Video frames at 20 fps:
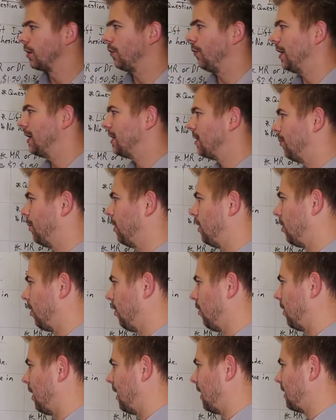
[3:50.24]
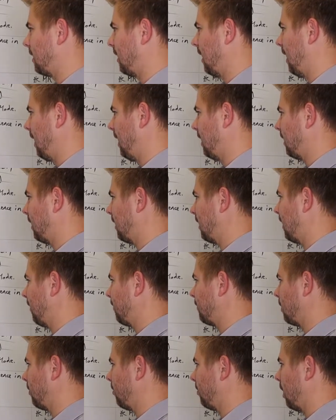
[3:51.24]
The reason we do this, it
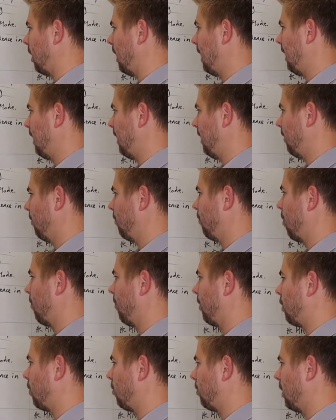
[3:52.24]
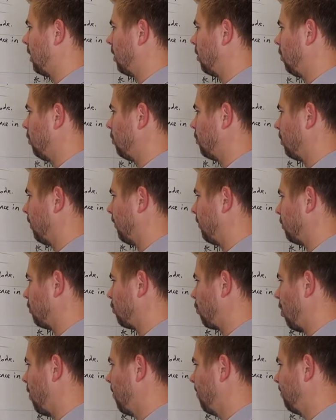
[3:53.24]
gives them the what we call the illusion of
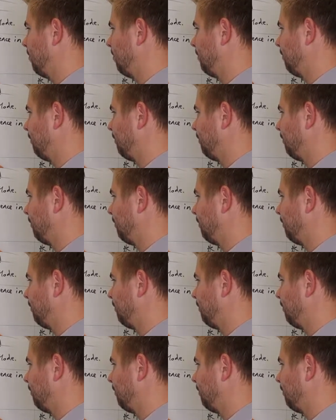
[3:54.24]
control.